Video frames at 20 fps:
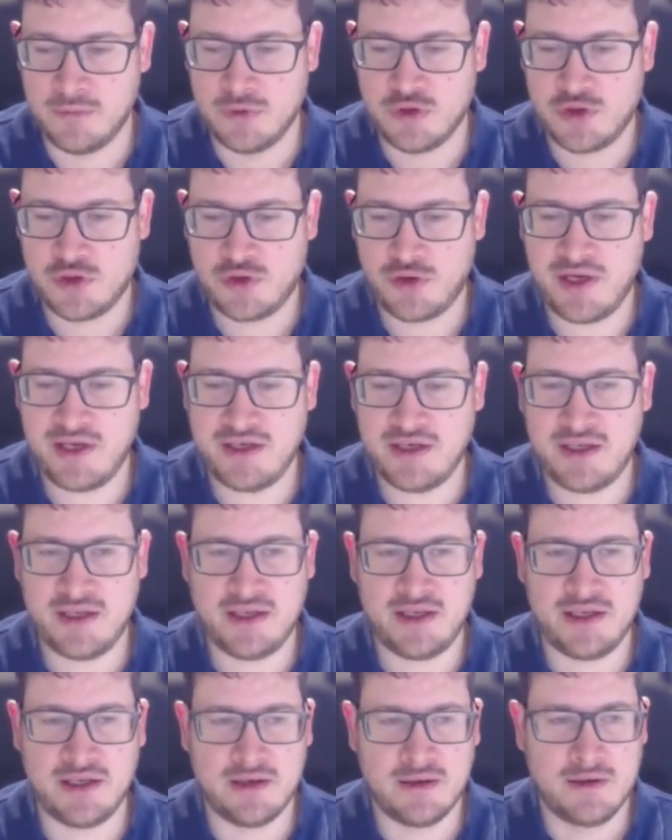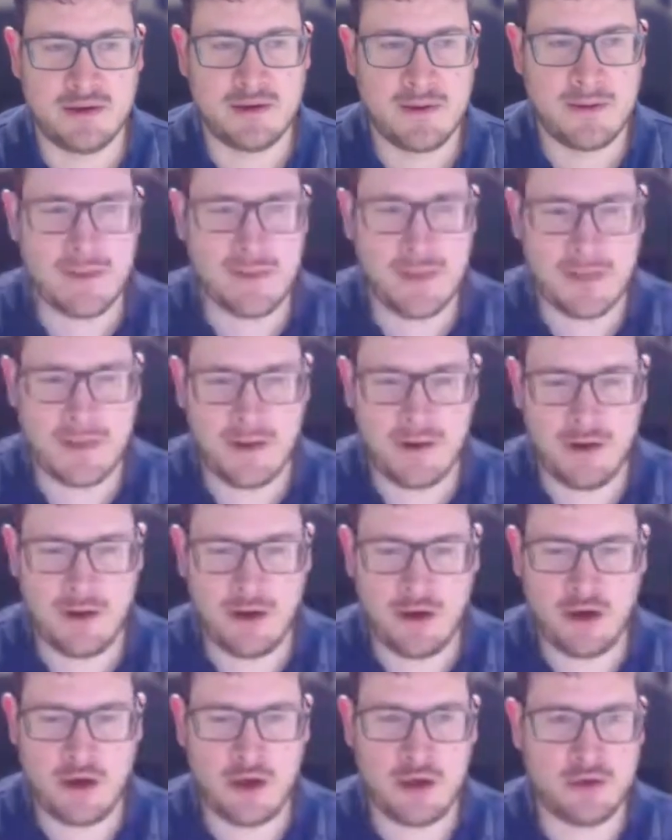training
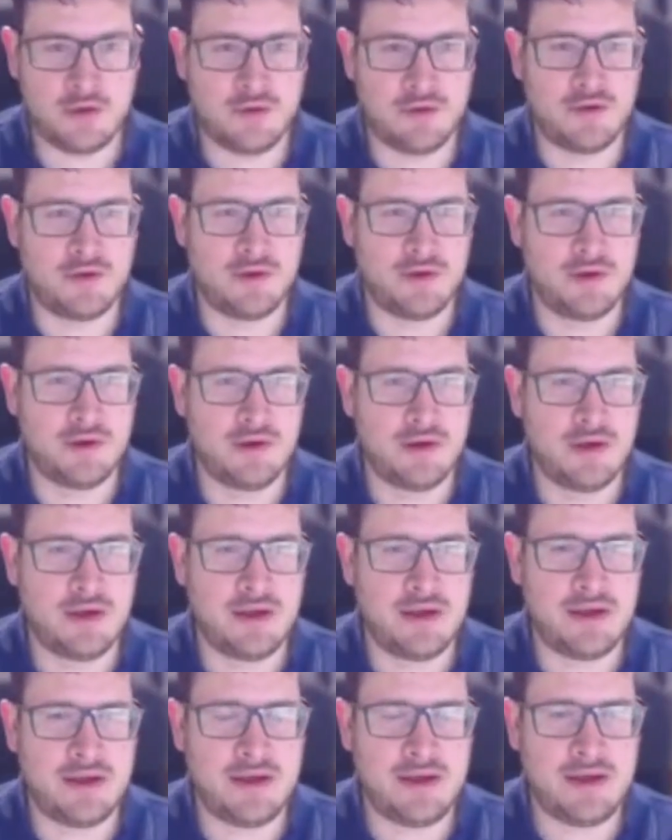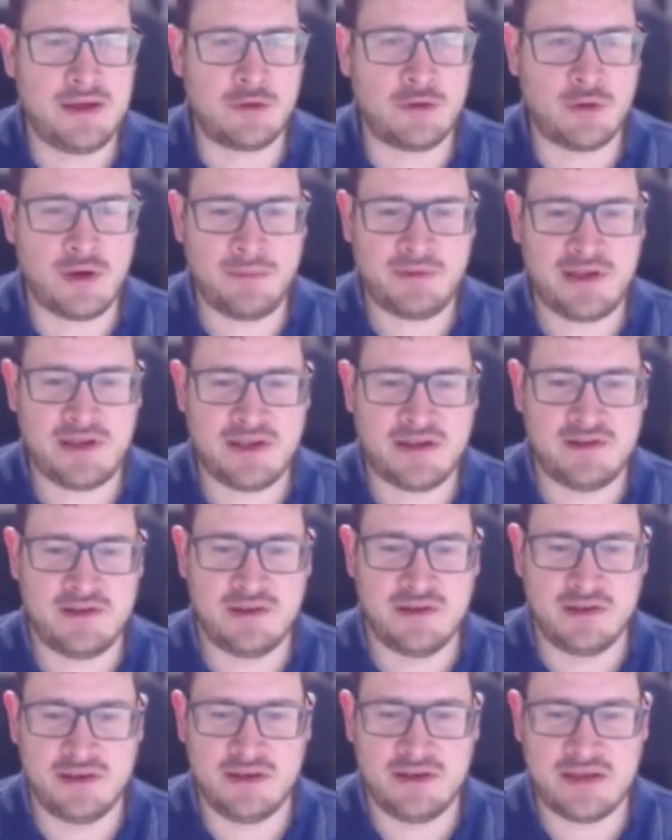on
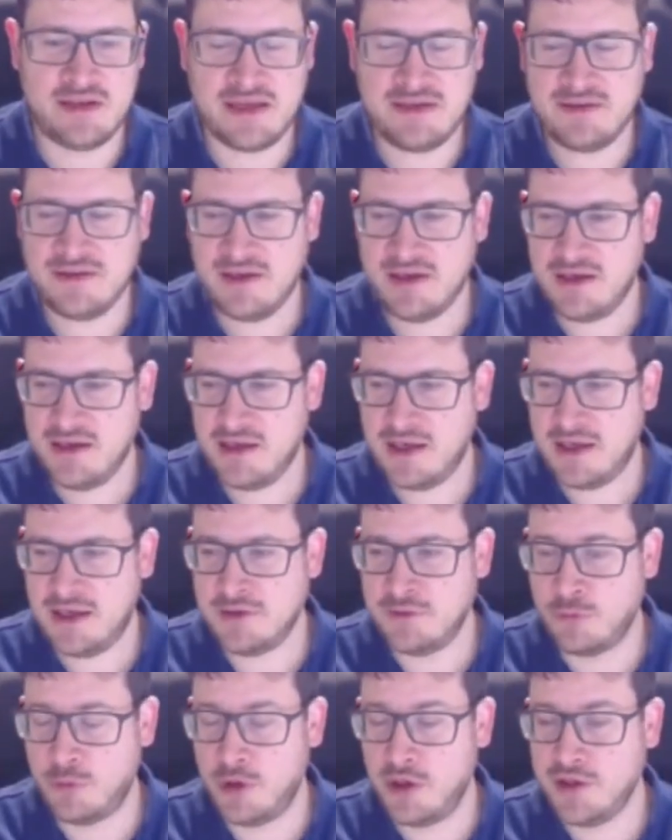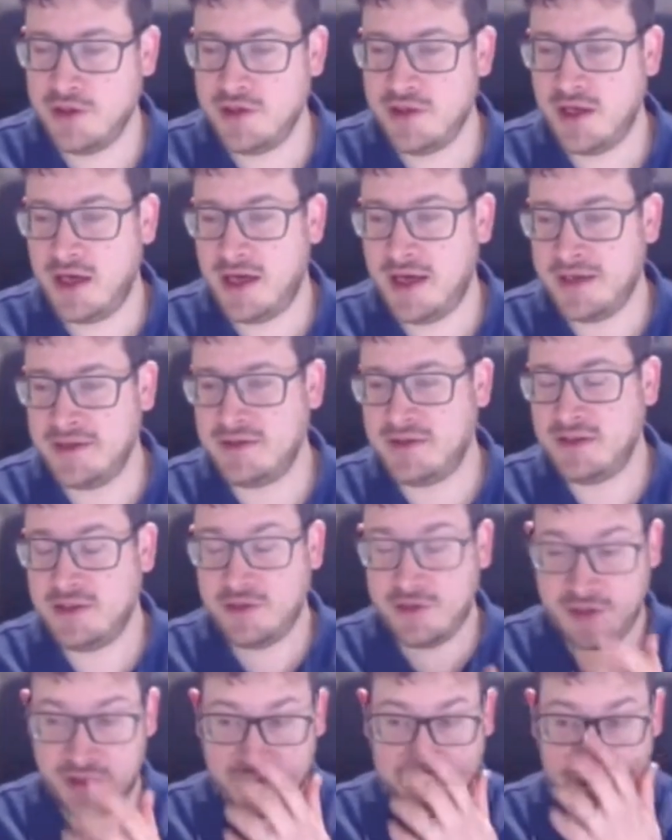encrypted data. And one
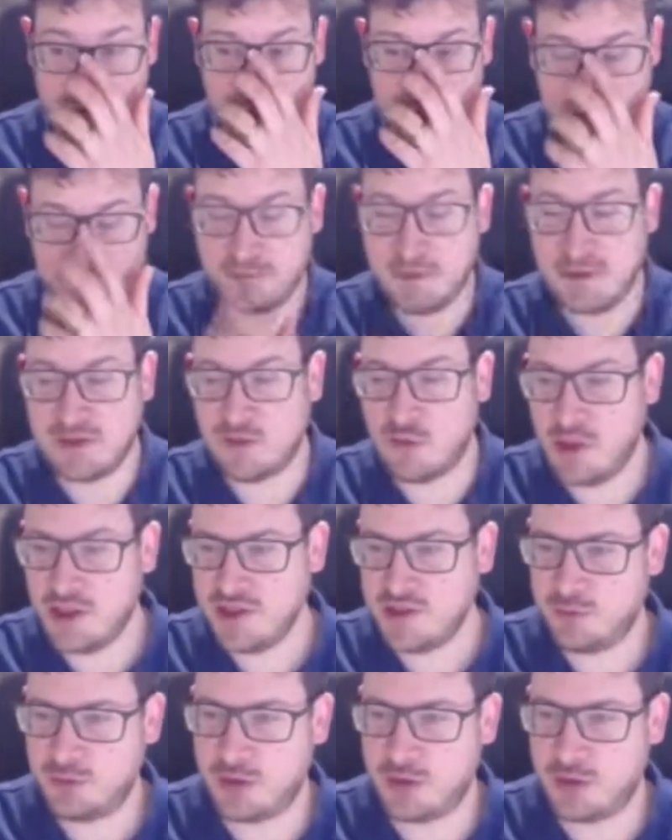idea here that's been quite